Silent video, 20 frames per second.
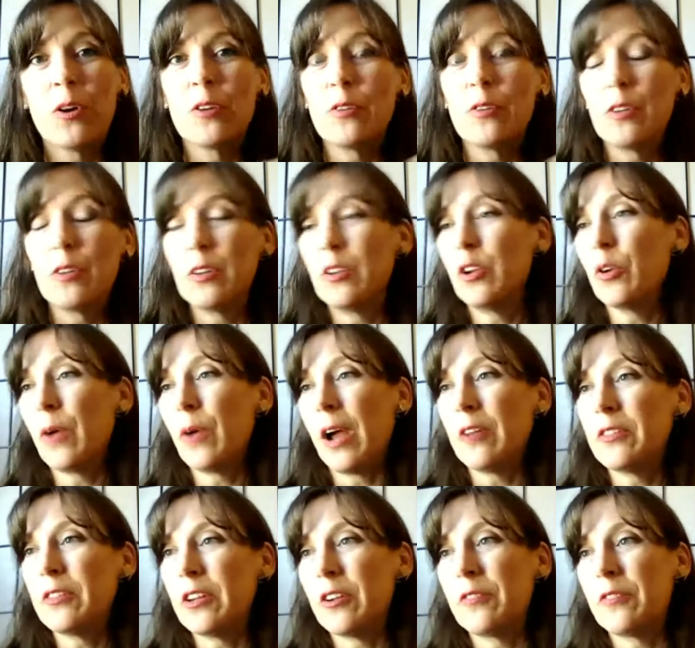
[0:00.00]
or you're
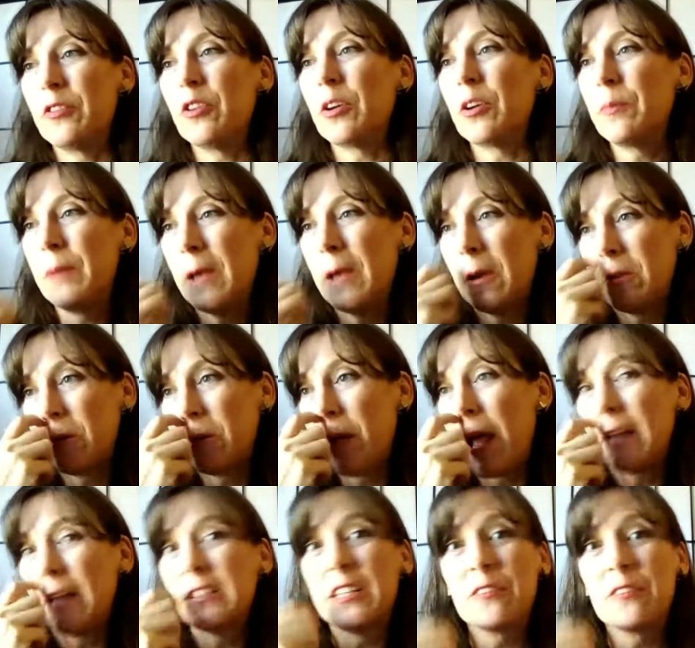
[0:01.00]
out there, if you could be out
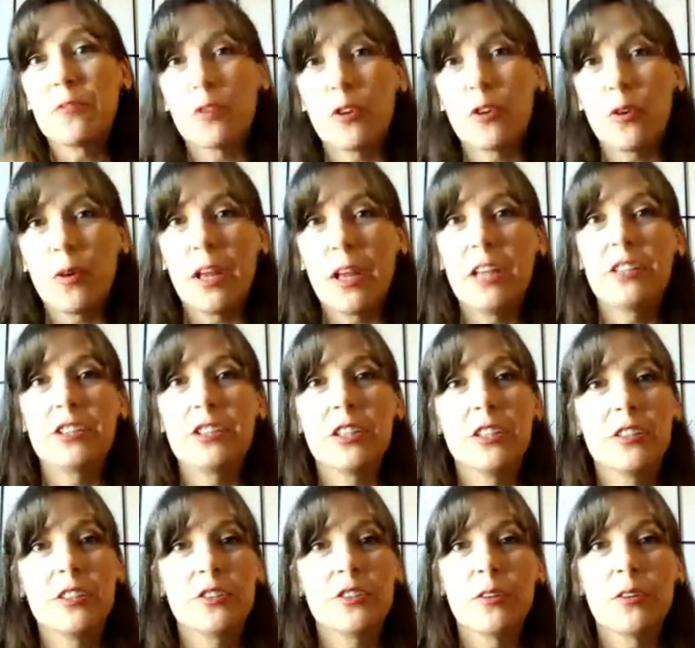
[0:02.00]
there asking for
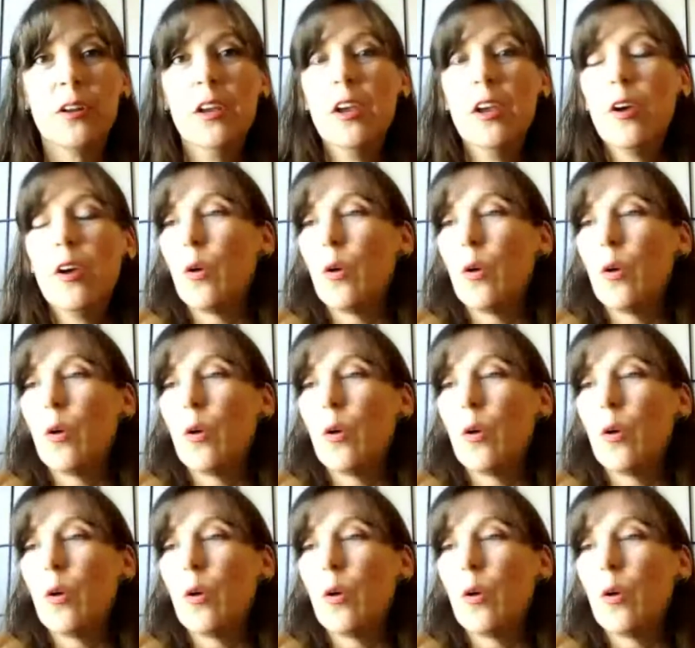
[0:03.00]
donations or